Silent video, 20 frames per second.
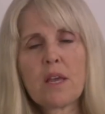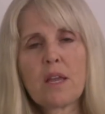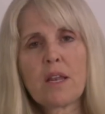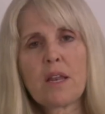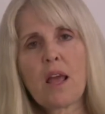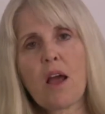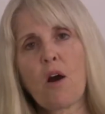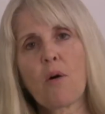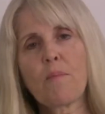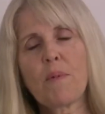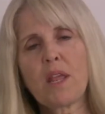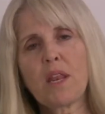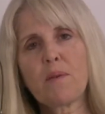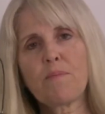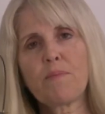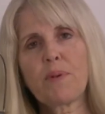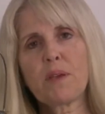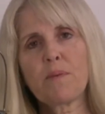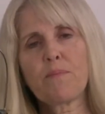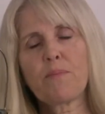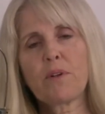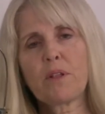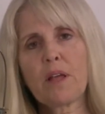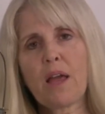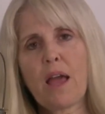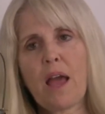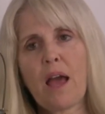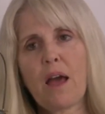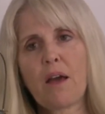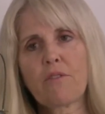Now, many people
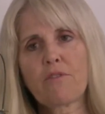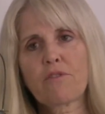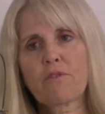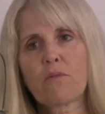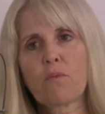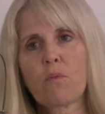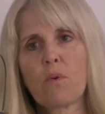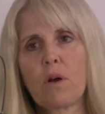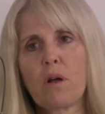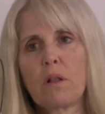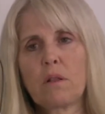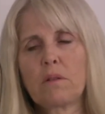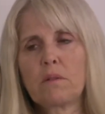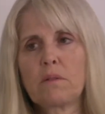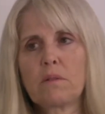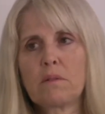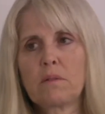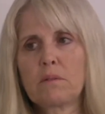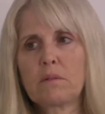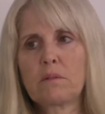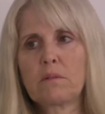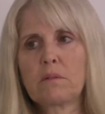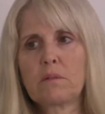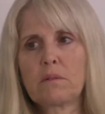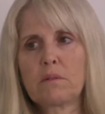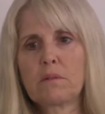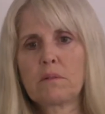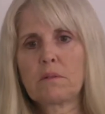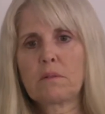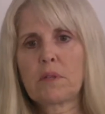ask, well,
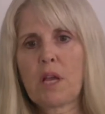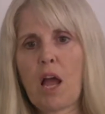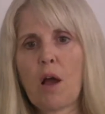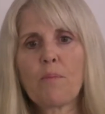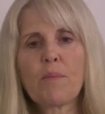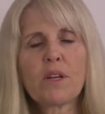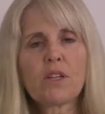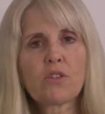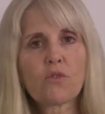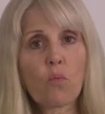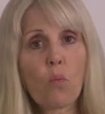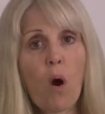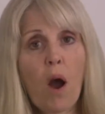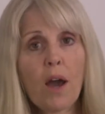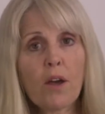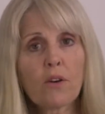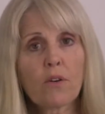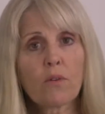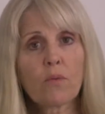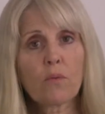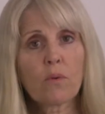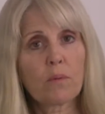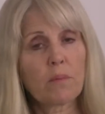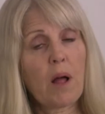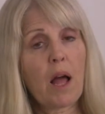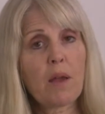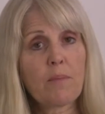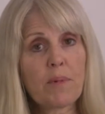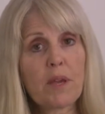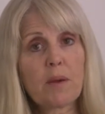how much water will
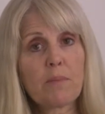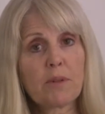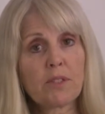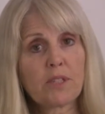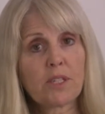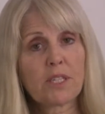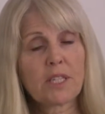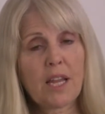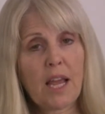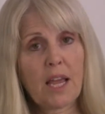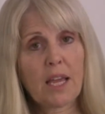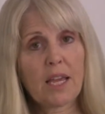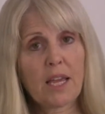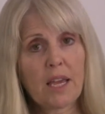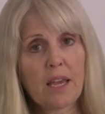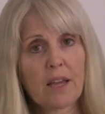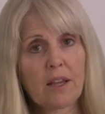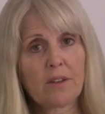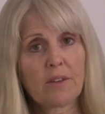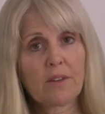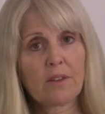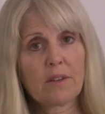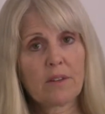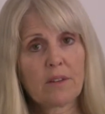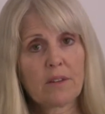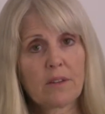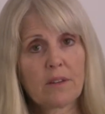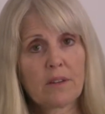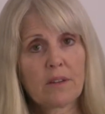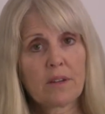I be able to take in?
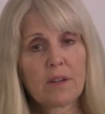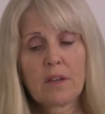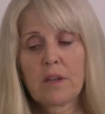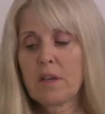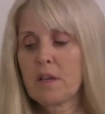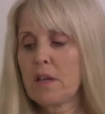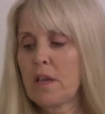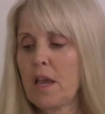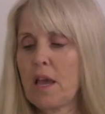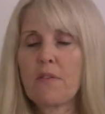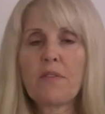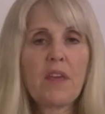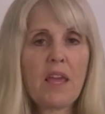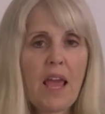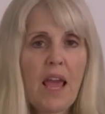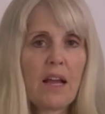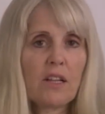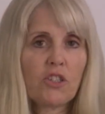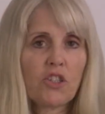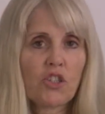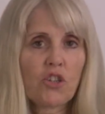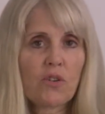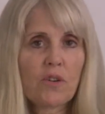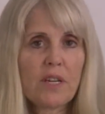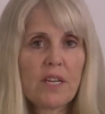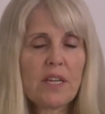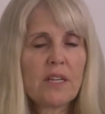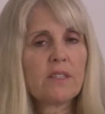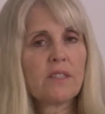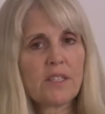And the answer
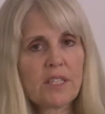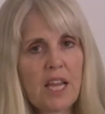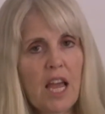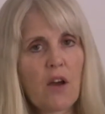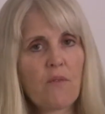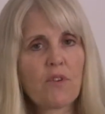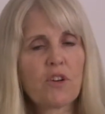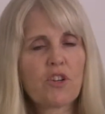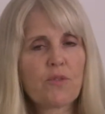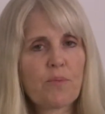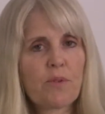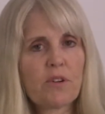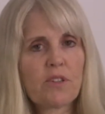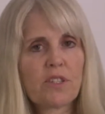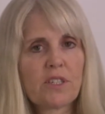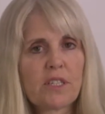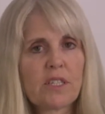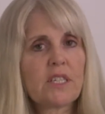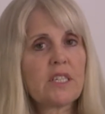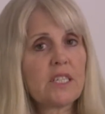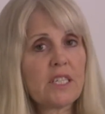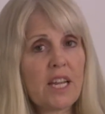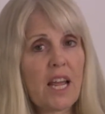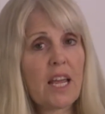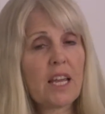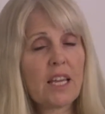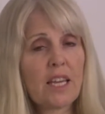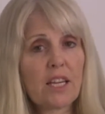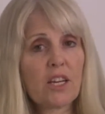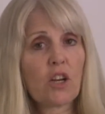is the average person can
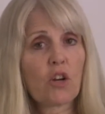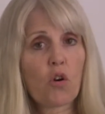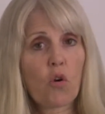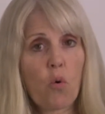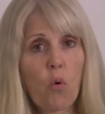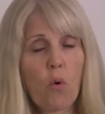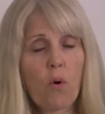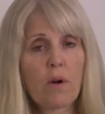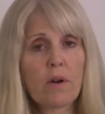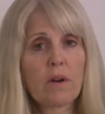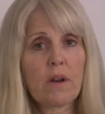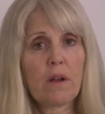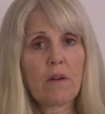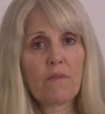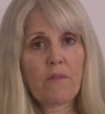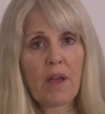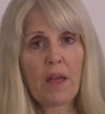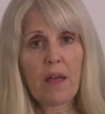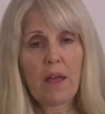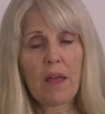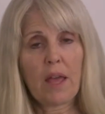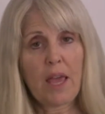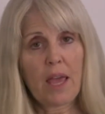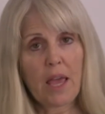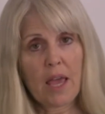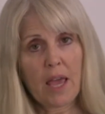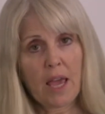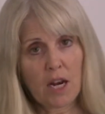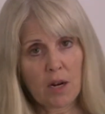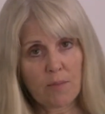take in 1 quart of
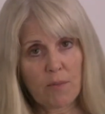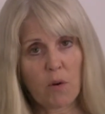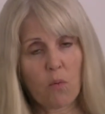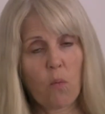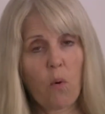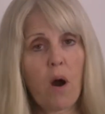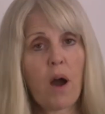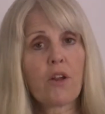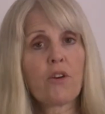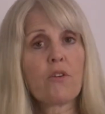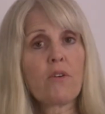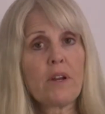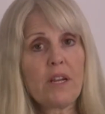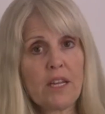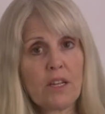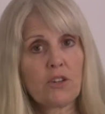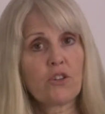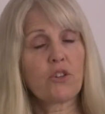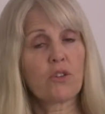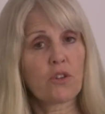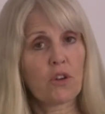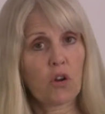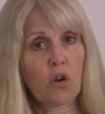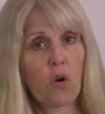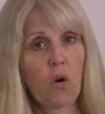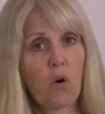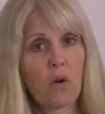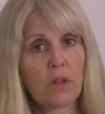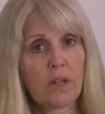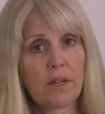enema water into the
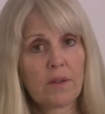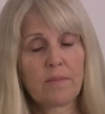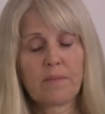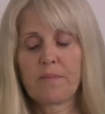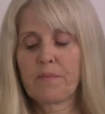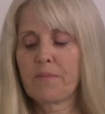colon.